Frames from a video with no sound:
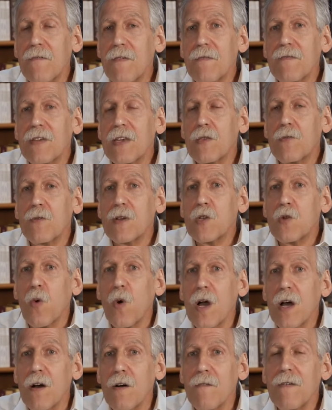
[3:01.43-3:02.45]
53,
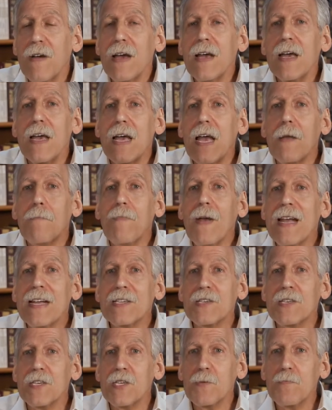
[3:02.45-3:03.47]
12, it
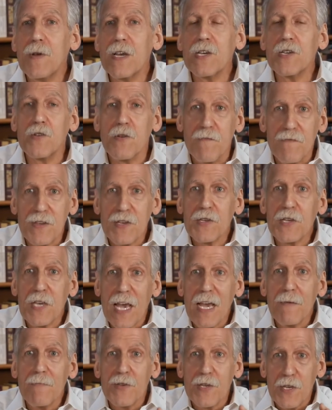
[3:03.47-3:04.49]
paints this picture of the
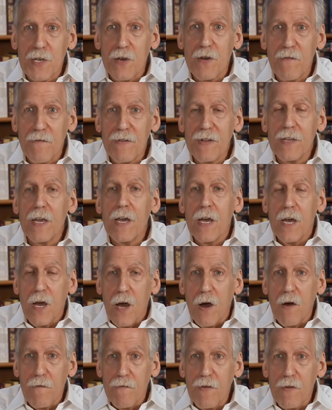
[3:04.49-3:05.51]
same servant
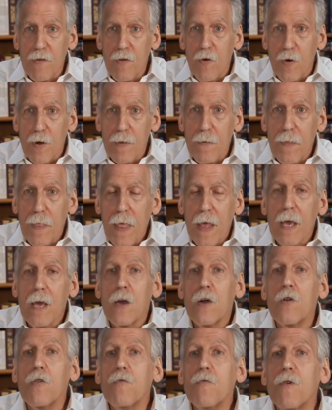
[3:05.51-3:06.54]
of the Lord
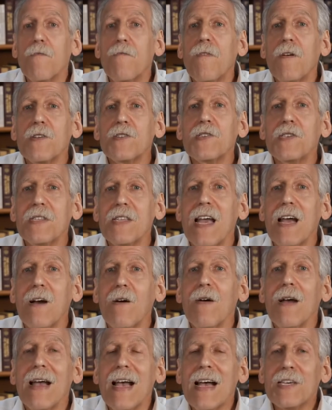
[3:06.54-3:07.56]
who will function
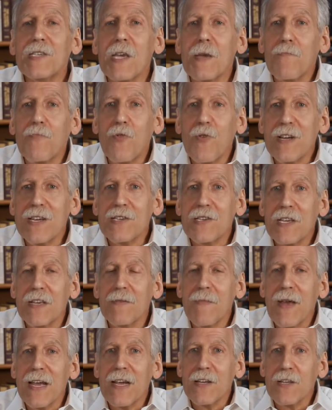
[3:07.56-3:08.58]
now as a priest
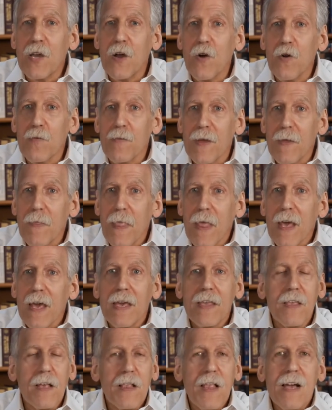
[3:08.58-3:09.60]
and make atonement.
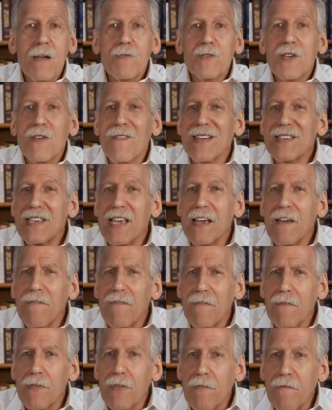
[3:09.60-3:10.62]
the language of Isaiah
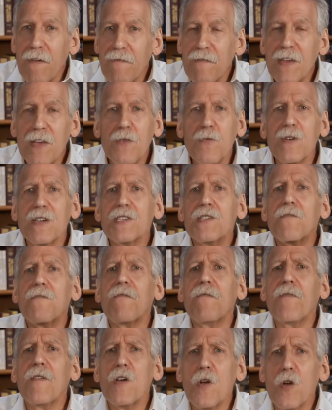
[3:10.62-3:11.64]
53 is
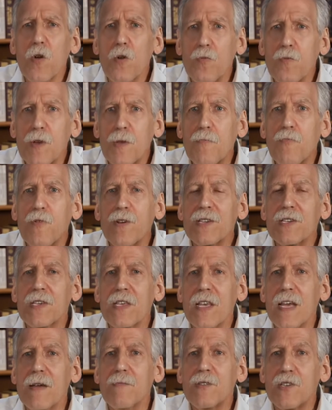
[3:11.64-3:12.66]
filled with
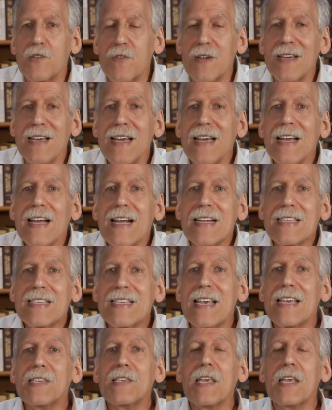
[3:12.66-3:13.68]
priestly imagery. It
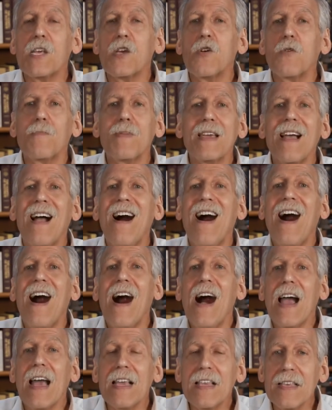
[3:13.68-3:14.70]
says that he'll be
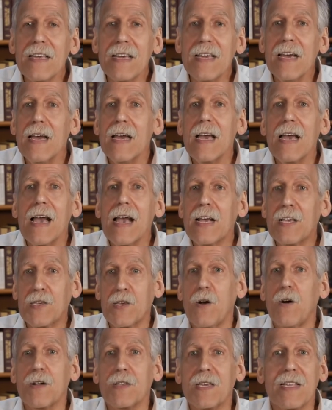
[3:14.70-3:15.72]
highly
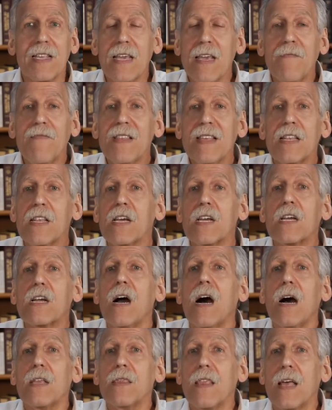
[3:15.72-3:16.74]
exalted, even in a
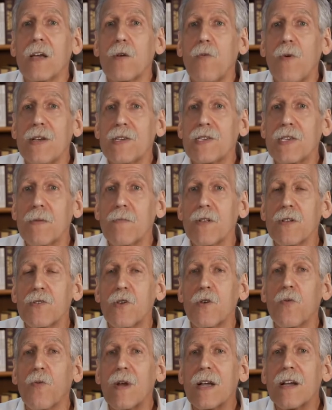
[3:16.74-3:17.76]
godlike way, similar
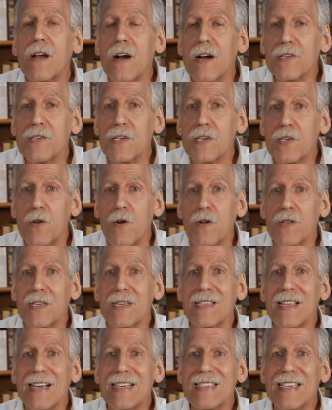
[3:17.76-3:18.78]
to the way God's
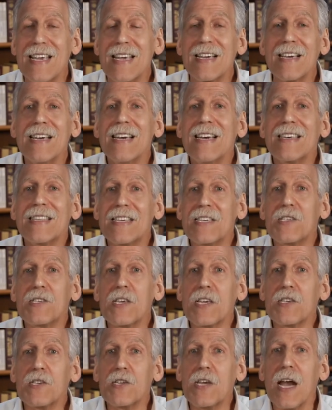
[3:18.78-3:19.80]
exalted in Isaiah, the
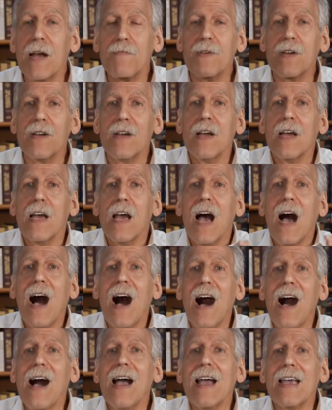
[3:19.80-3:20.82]
sixth chapter,
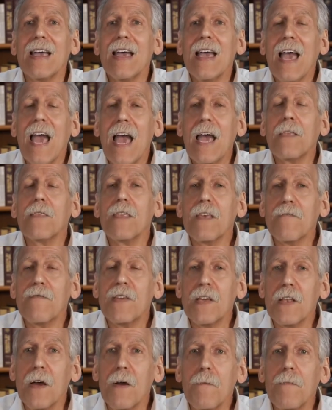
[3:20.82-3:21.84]
high and
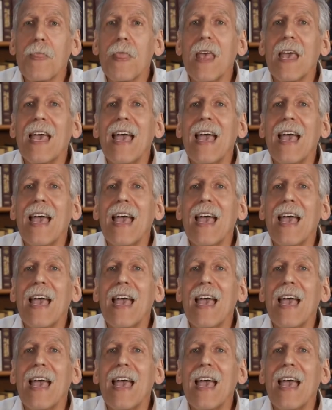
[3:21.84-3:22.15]
lifted up.